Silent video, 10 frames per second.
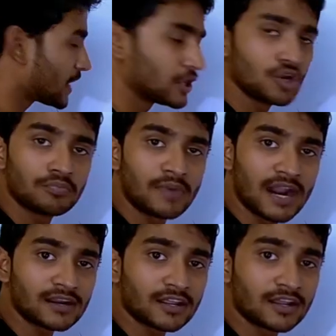the value of
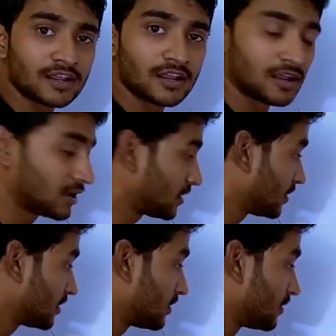mark?
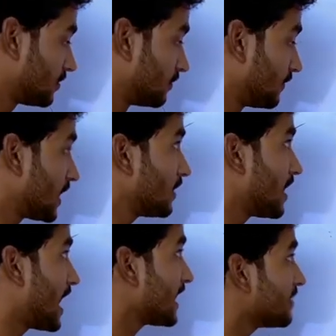
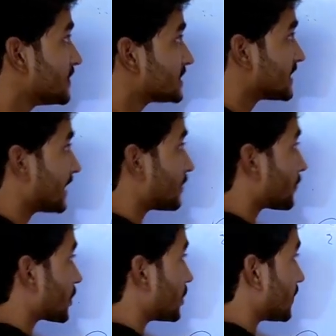Well, I haven't set
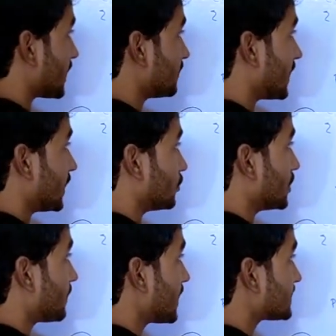over here any value.
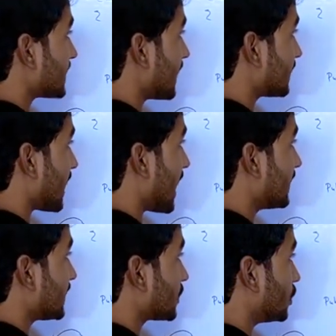If I set
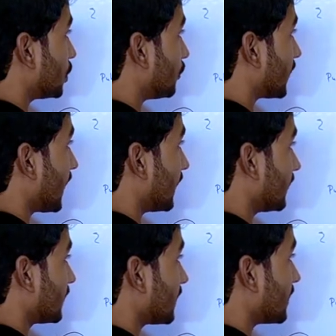ID equal to
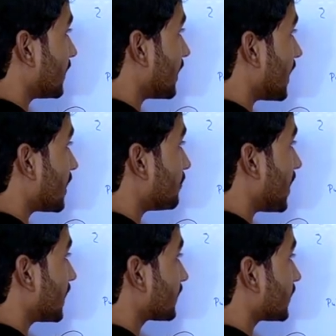10 and
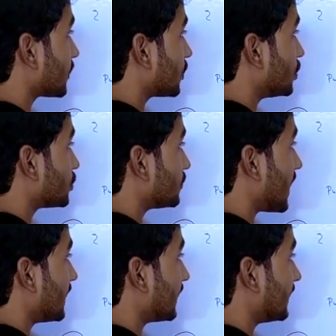mark equal to
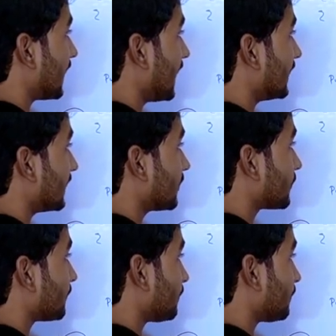99,